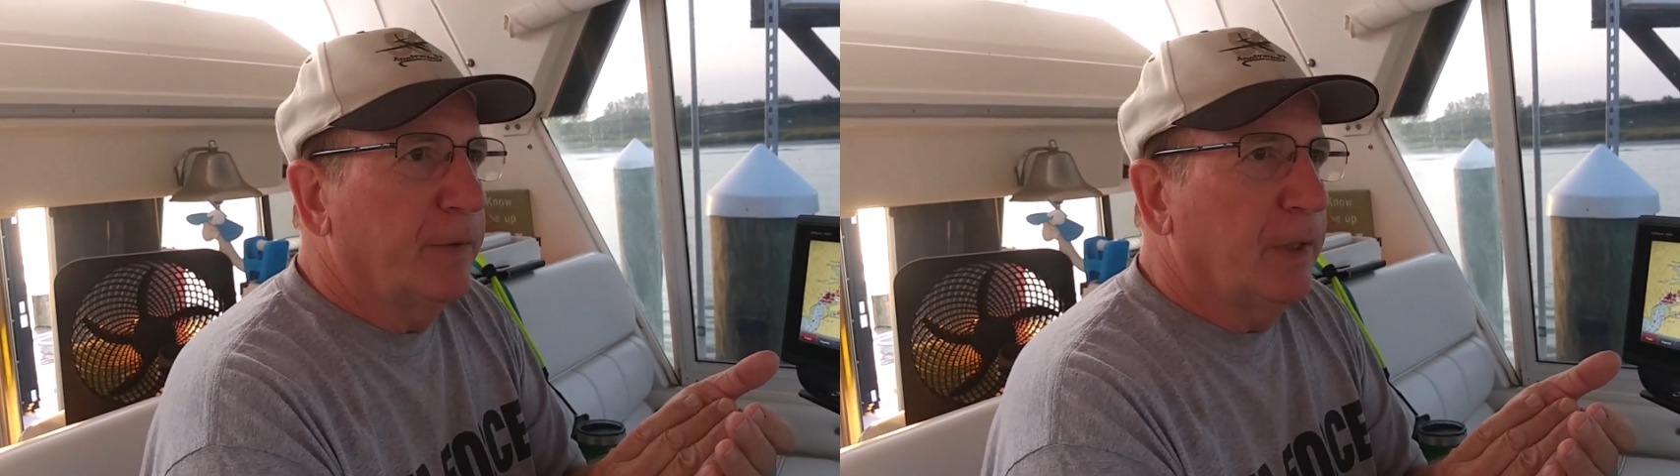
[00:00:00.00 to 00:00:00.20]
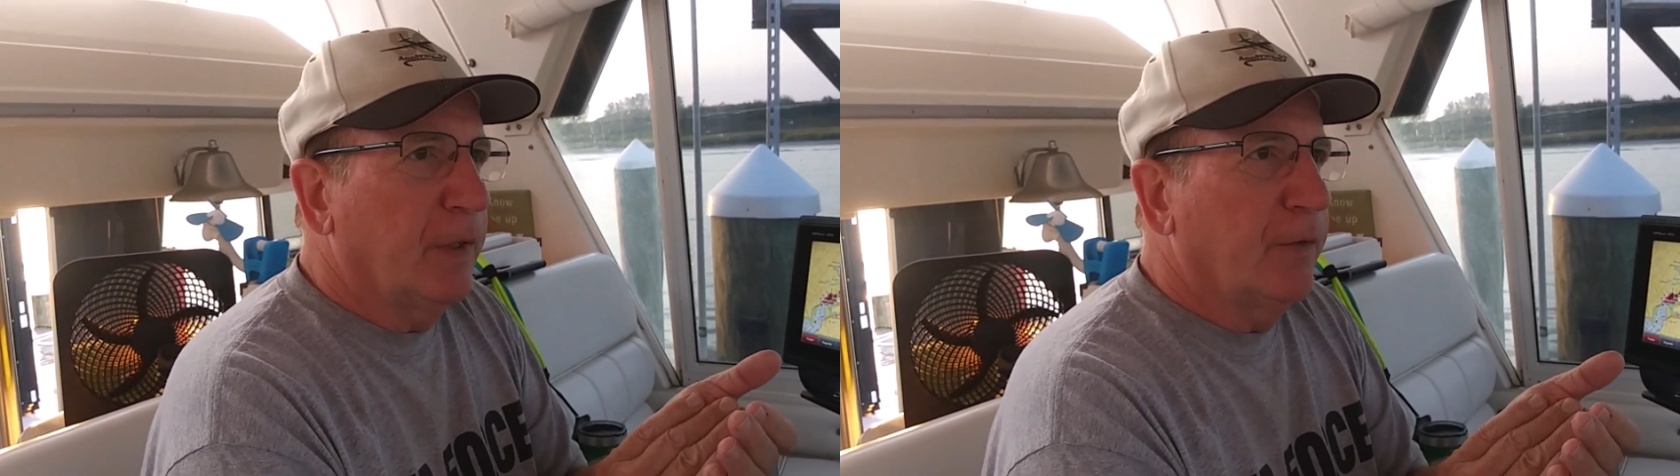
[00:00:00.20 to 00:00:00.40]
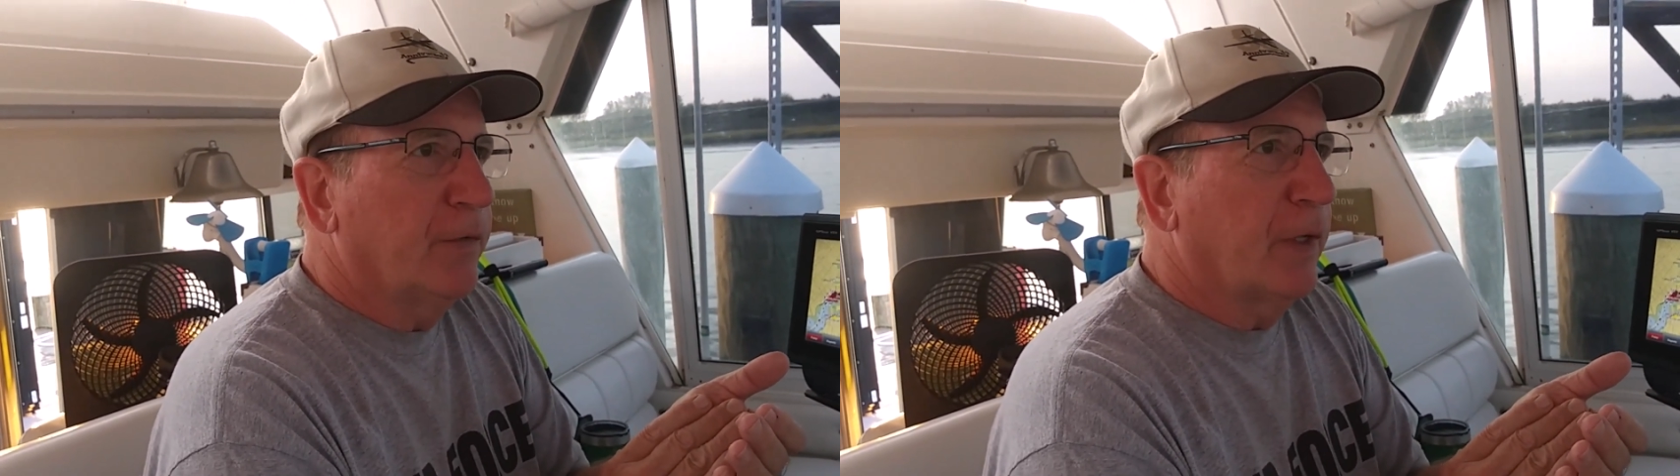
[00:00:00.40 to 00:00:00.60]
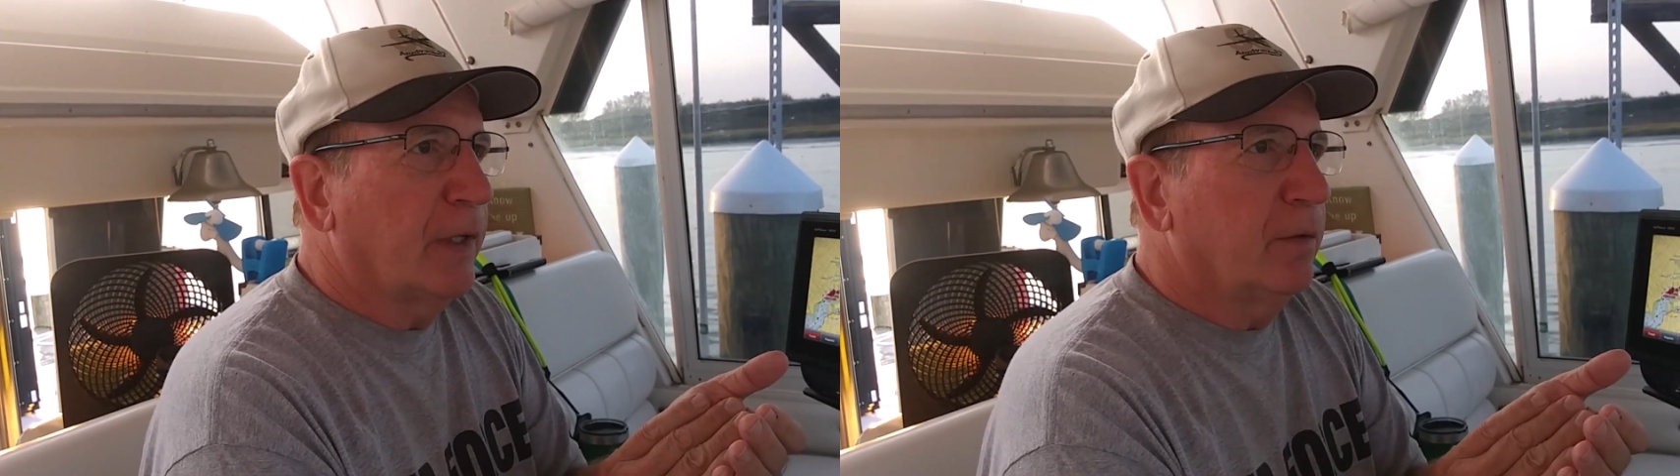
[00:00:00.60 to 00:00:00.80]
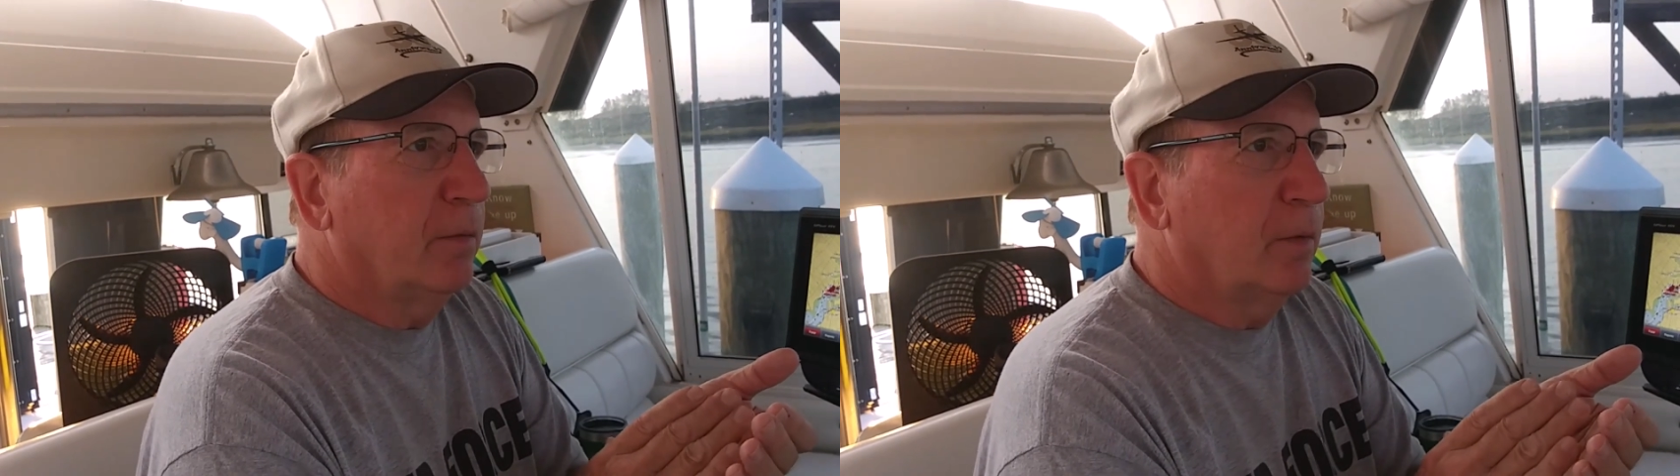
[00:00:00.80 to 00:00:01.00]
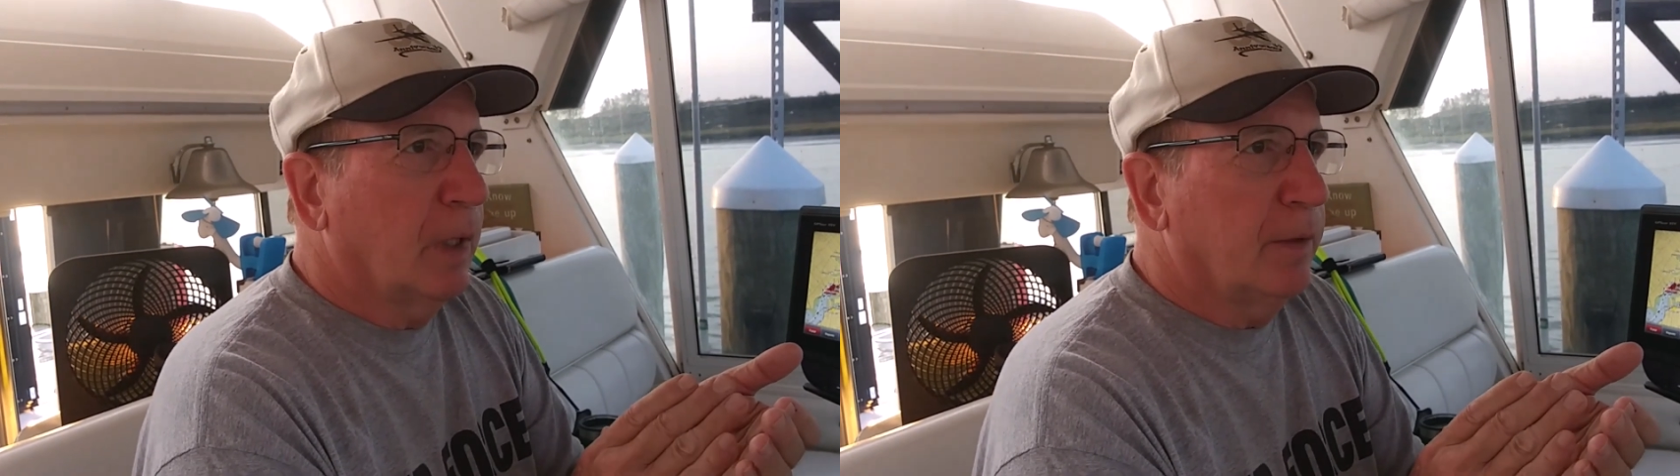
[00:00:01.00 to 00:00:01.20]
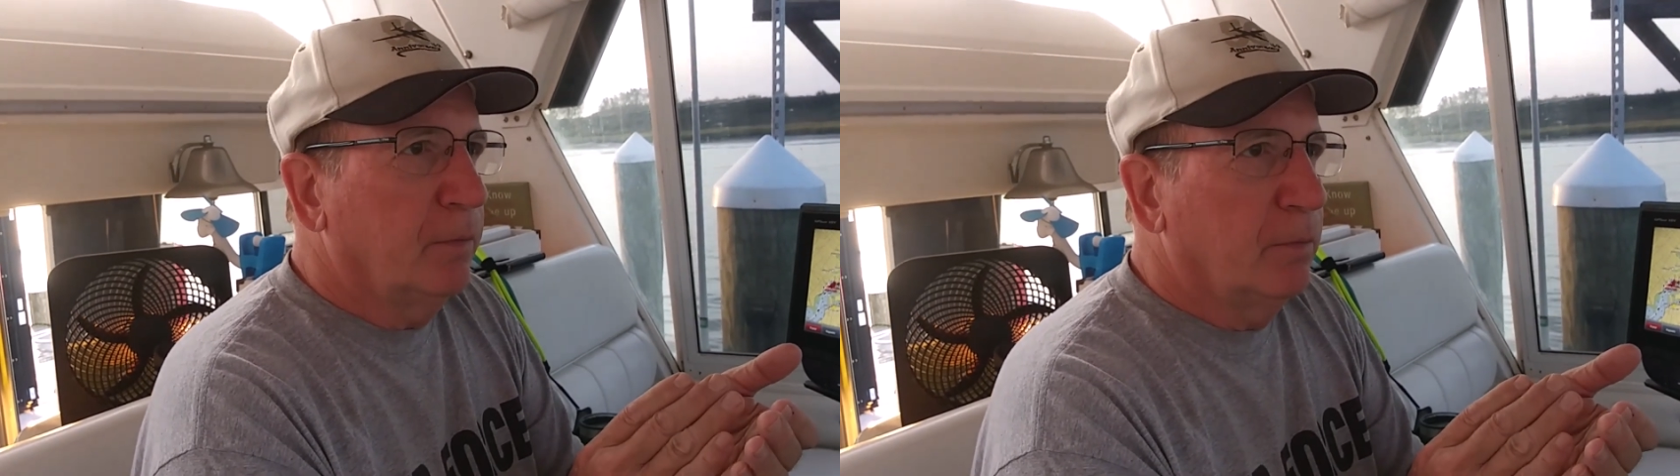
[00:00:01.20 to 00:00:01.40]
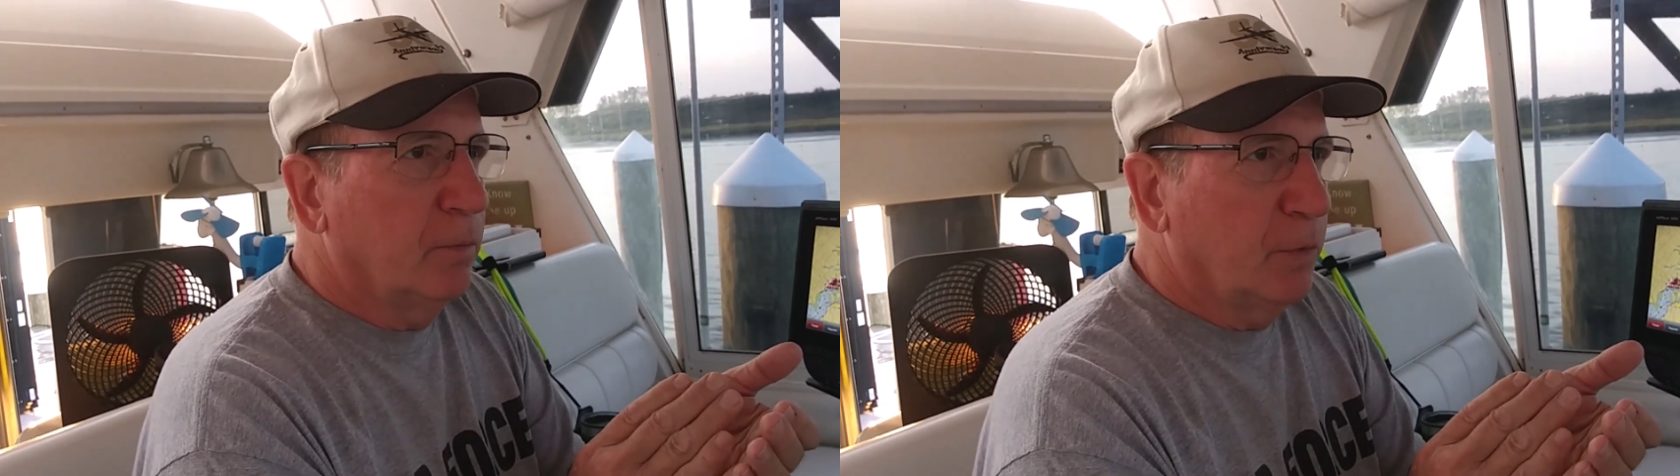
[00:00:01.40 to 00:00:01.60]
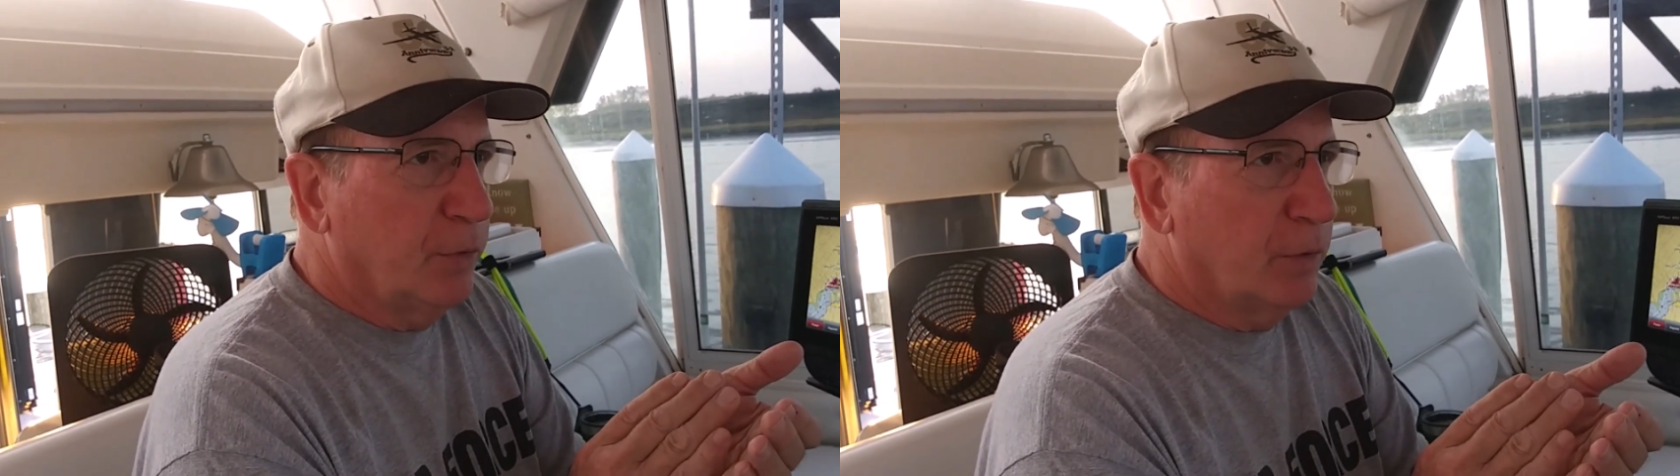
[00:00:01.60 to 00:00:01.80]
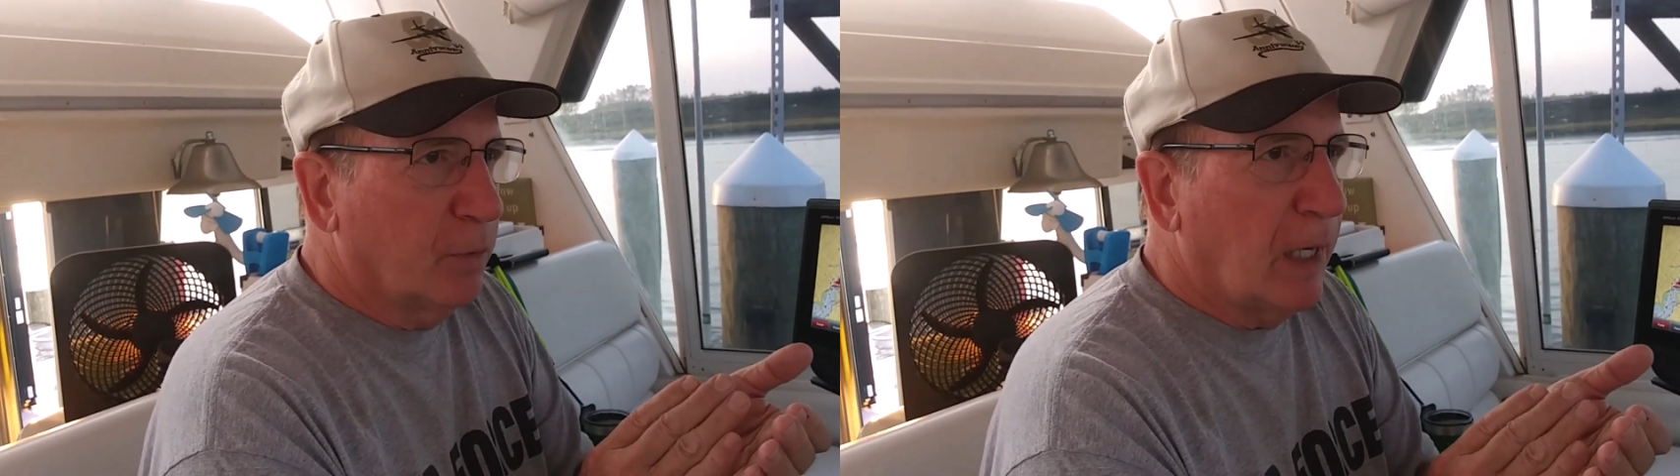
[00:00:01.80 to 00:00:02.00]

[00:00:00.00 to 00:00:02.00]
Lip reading: I do the